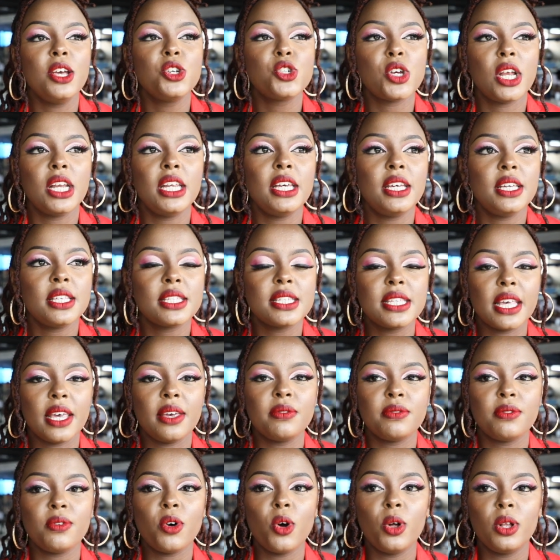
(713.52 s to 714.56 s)
I usually
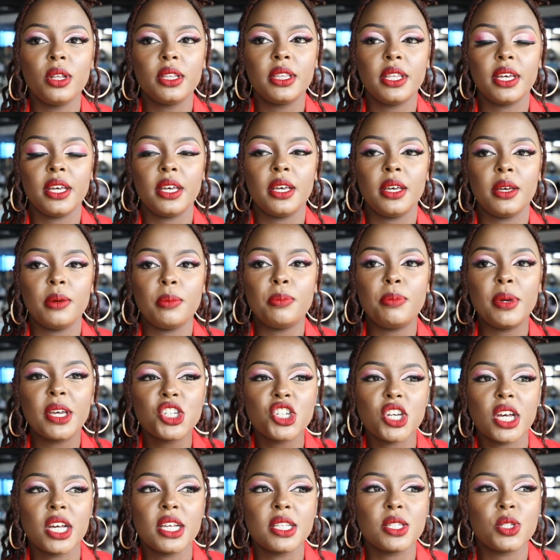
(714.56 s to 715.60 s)
save all the
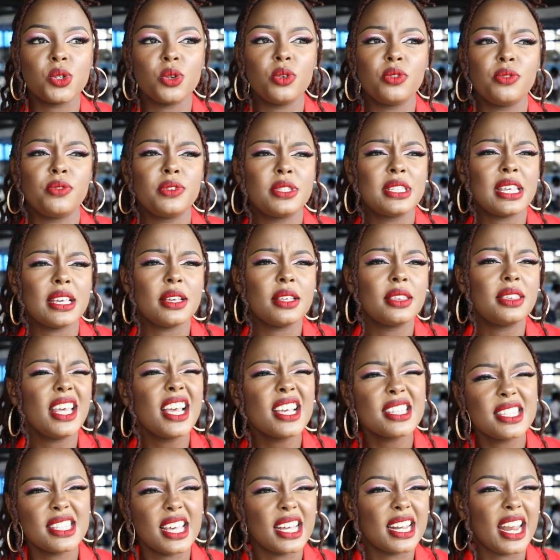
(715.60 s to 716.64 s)
pictures of
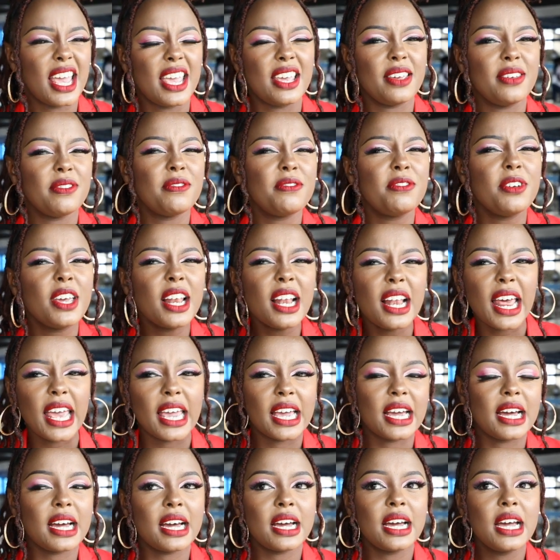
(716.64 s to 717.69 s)
things that I feel
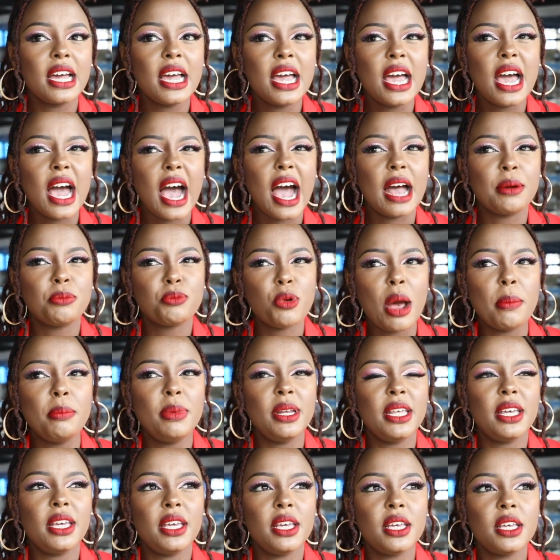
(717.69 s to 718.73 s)
like I'd
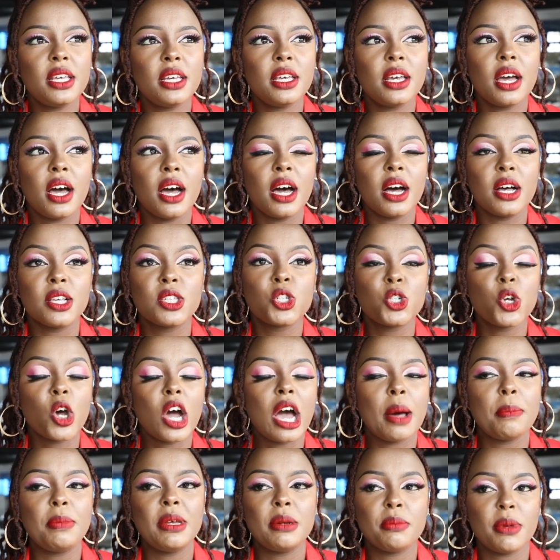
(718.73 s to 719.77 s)
probably uh,
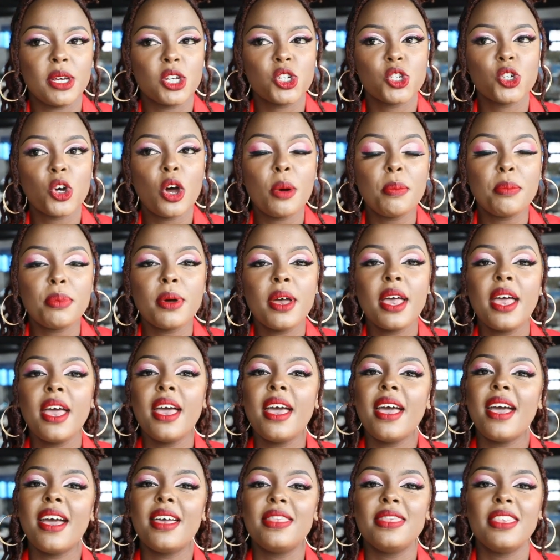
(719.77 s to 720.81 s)
stock up in my shop
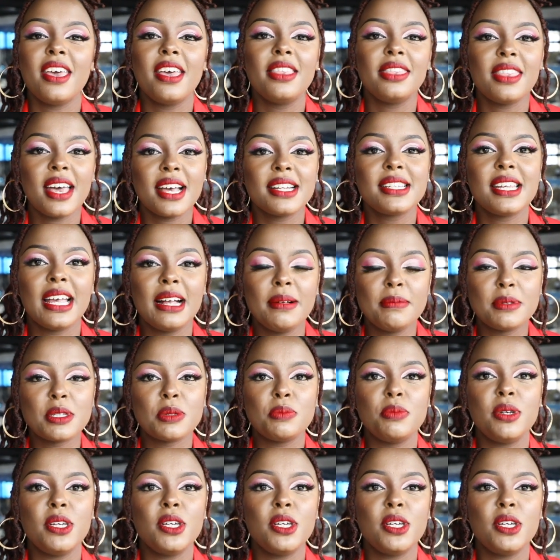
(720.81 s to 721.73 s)
and then that helps